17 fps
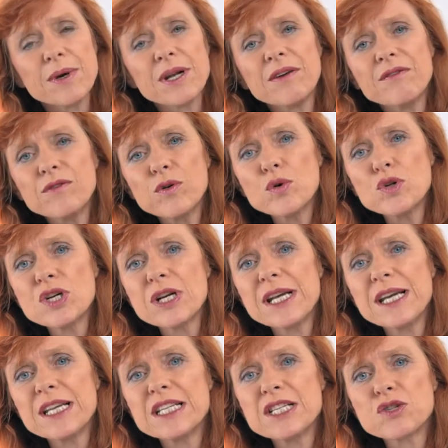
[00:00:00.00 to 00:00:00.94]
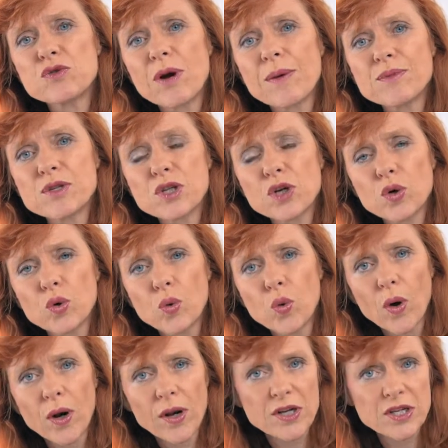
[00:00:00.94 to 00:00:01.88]
but unfortunately it disrupts the
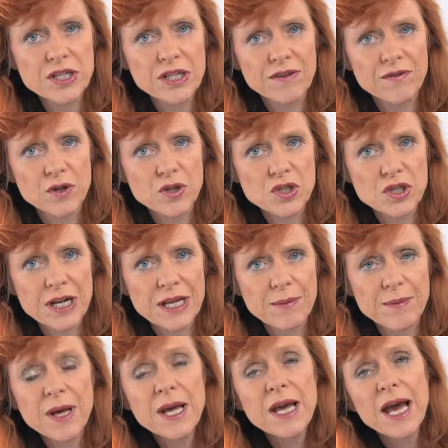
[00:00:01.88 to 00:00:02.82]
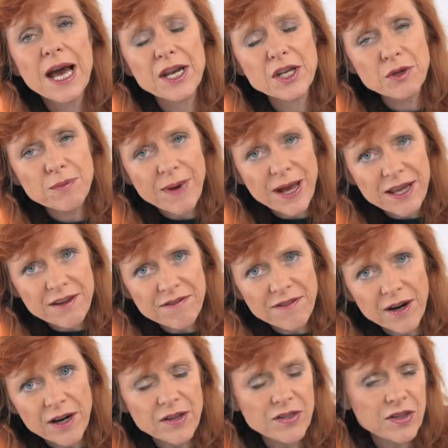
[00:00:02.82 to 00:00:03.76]
quality of your sleep. And you may
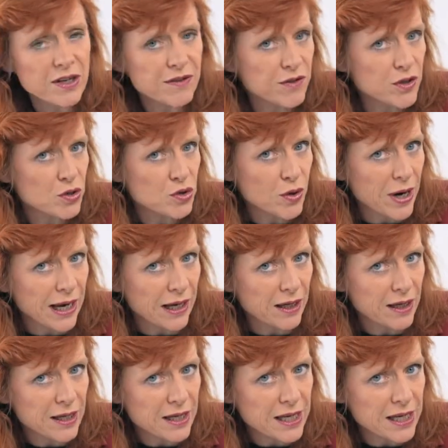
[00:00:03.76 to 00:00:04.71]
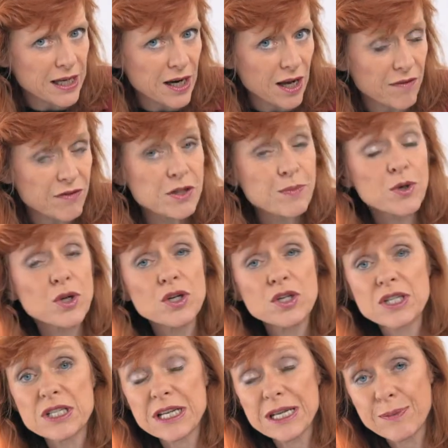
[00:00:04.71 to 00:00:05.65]
find that if you drank enough to put
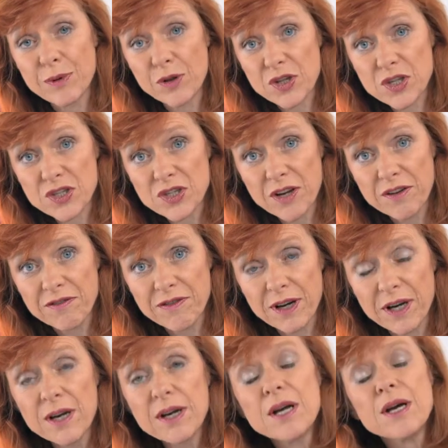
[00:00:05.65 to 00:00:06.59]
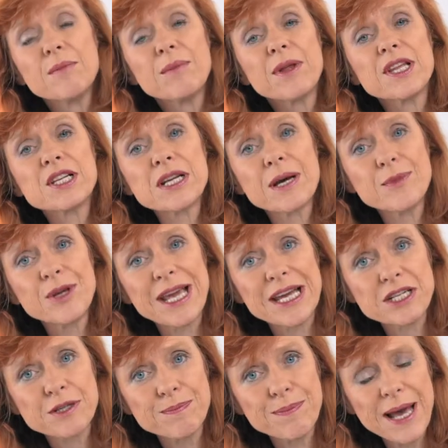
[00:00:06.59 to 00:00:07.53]
you to sleep on the sofa, by the time you
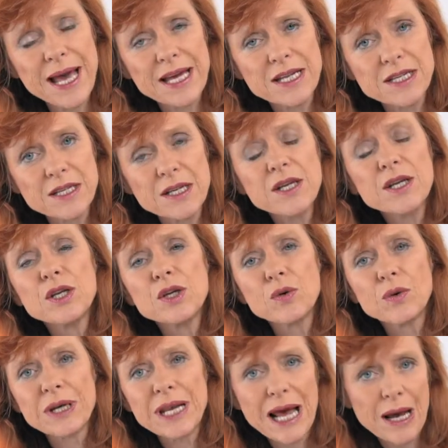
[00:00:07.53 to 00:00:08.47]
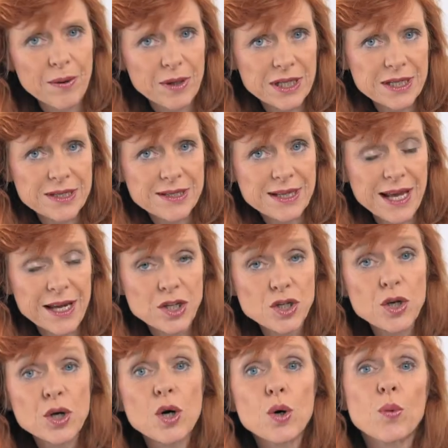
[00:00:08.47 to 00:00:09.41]
get to bed, you're now at the
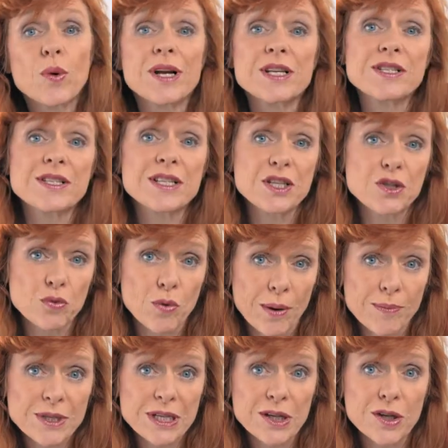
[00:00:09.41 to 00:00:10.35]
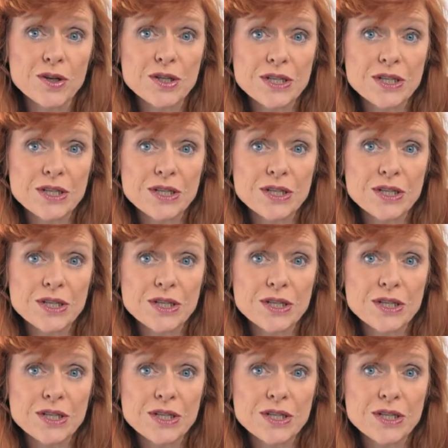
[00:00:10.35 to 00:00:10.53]
stage where it's disrupting